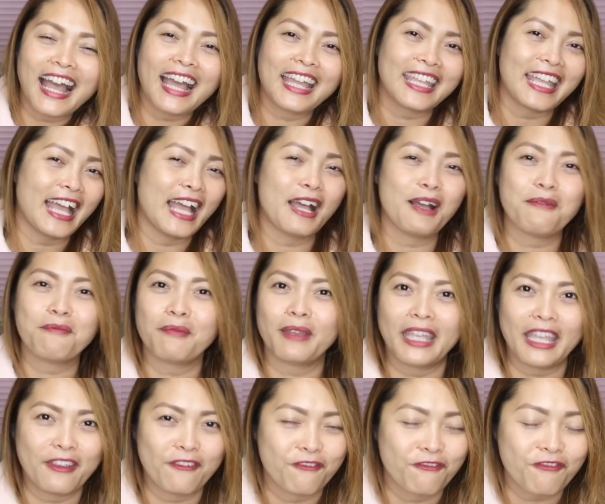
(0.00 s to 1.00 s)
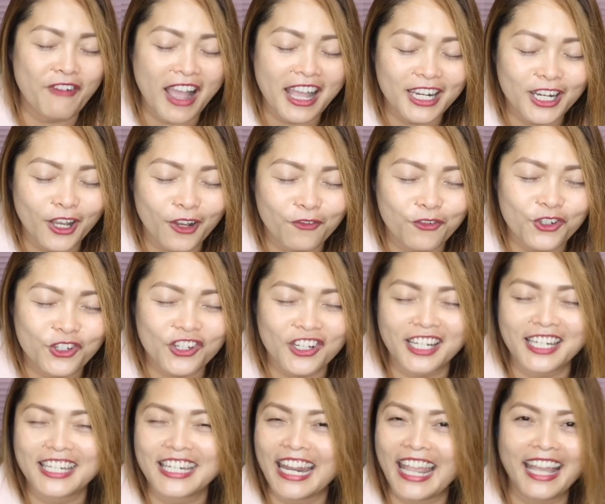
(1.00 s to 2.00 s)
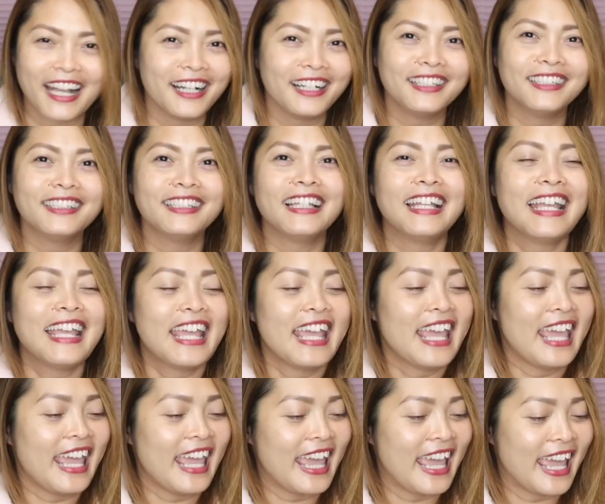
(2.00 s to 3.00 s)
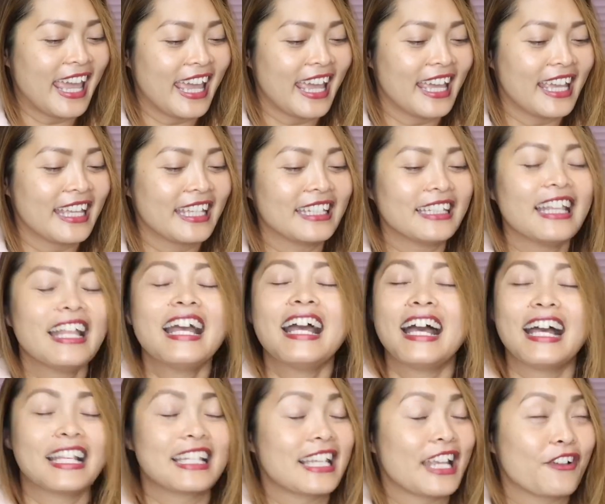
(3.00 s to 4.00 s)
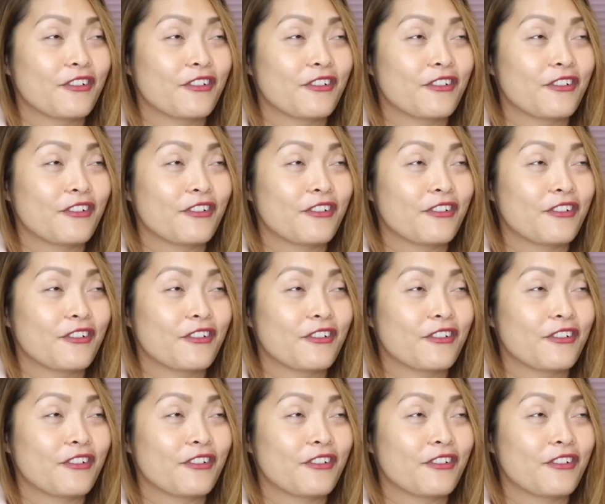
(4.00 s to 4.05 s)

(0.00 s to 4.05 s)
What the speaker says: I am a fan of Chanel. And as I